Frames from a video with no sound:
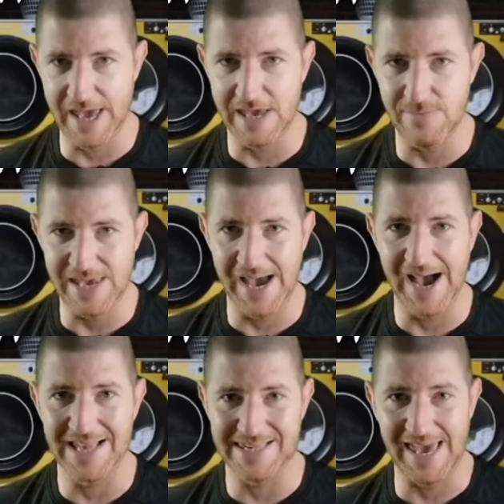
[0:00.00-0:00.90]
Amy
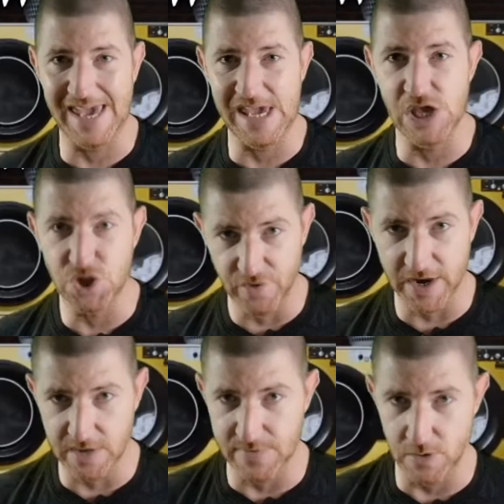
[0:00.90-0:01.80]
as a
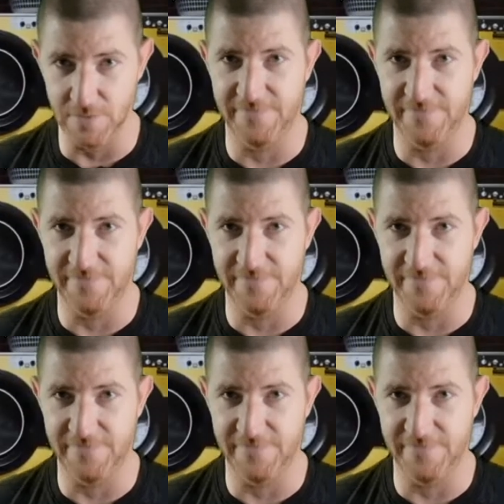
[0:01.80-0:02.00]
drug mule